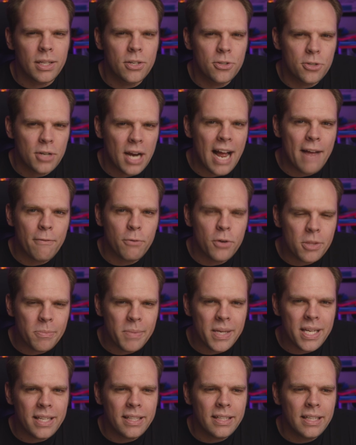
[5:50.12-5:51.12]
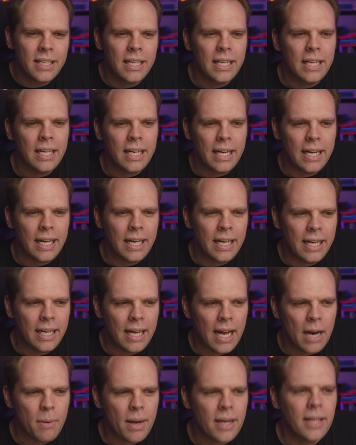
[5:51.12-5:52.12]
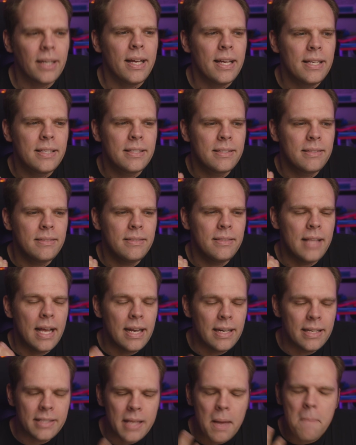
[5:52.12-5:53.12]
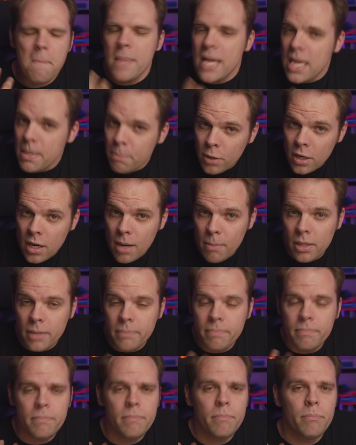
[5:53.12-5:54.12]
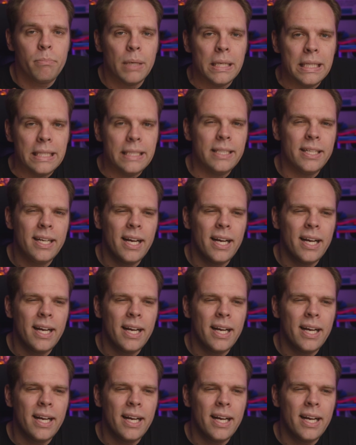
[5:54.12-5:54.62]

jive with me. I recognize that is a me problem, but